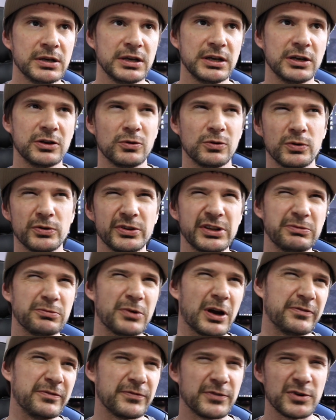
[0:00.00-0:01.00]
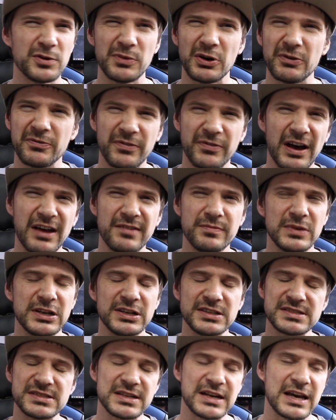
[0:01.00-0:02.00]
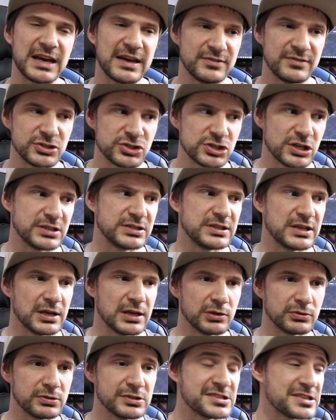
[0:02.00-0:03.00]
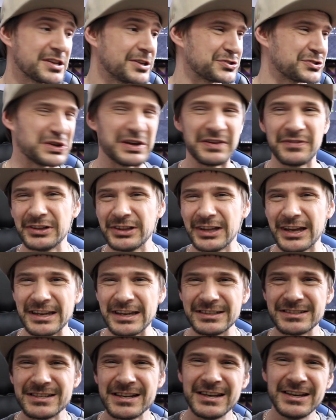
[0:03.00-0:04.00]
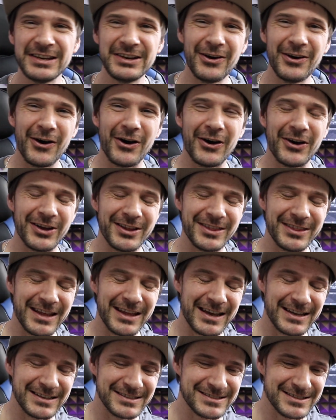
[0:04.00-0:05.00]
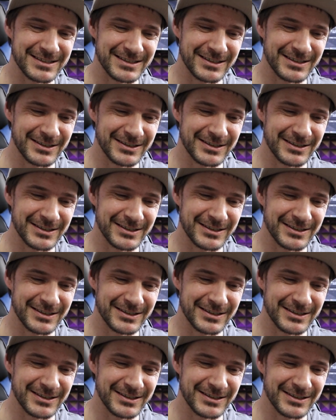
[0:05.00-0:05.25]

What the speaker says: it'll only run for about 5 minutes and I have it shut down because I also have a light on that